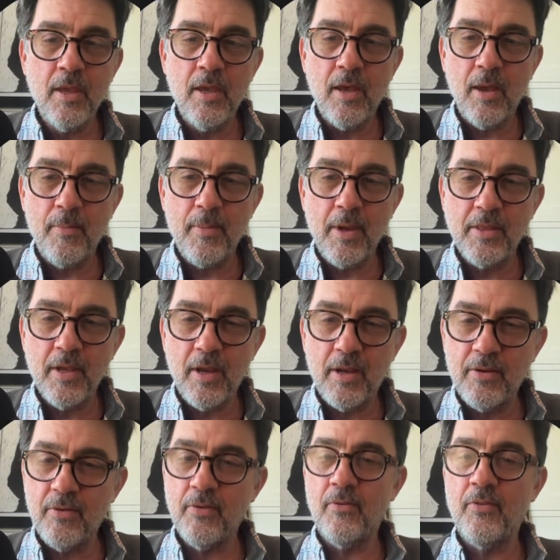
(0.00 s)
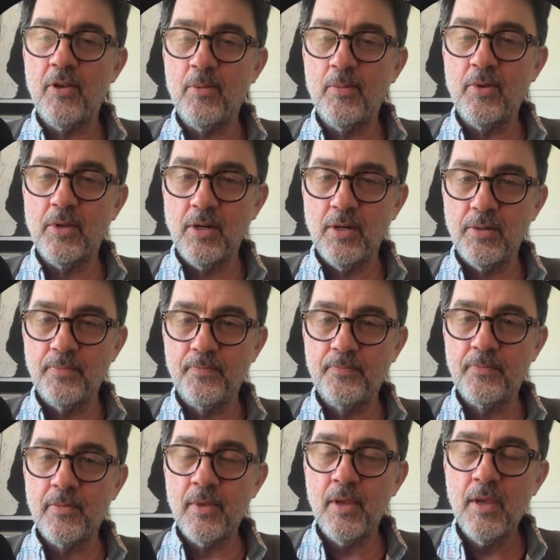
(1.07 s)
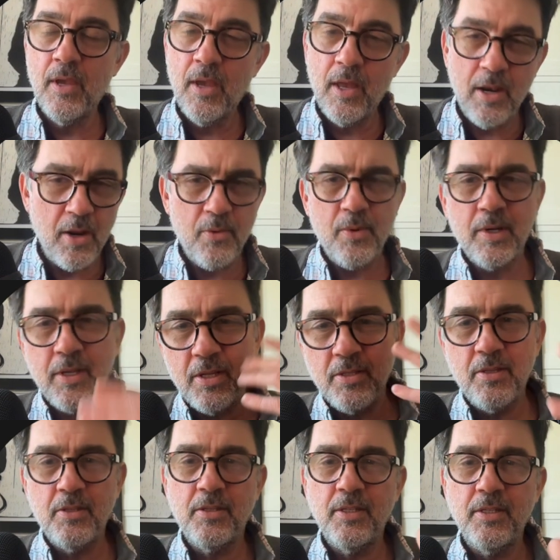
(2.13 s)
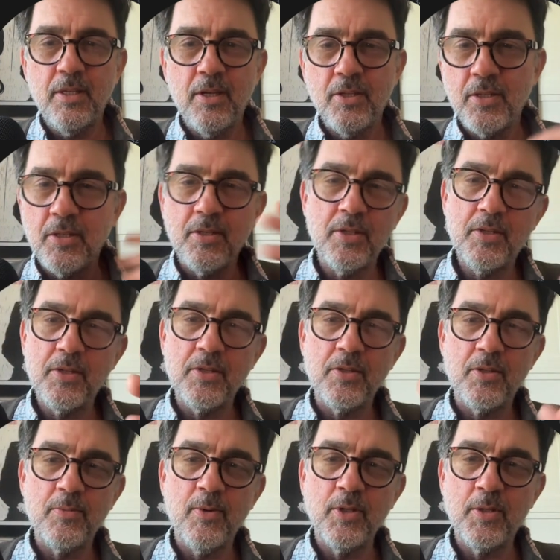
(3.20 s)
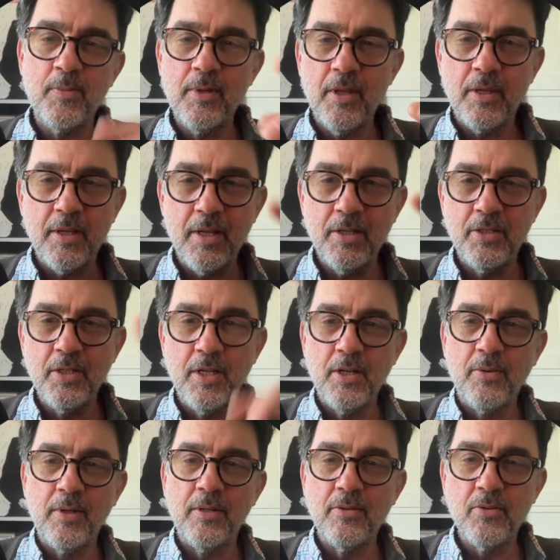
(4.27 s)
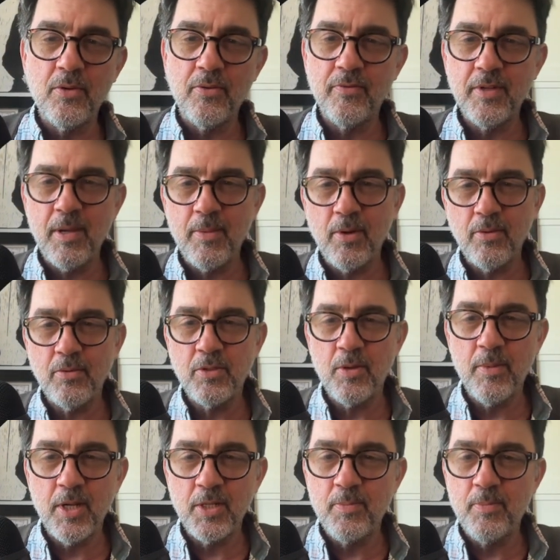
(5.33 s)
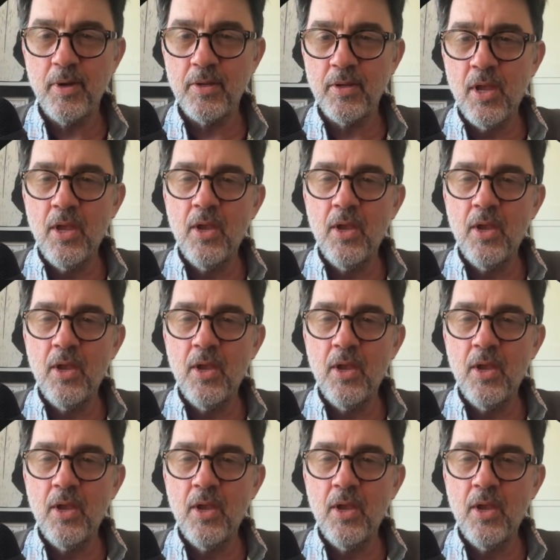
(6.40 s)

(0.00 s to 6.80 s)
I made that available here. And I don't want to get into the details because this isn't supposed to be like an engineering sort of demo so much, but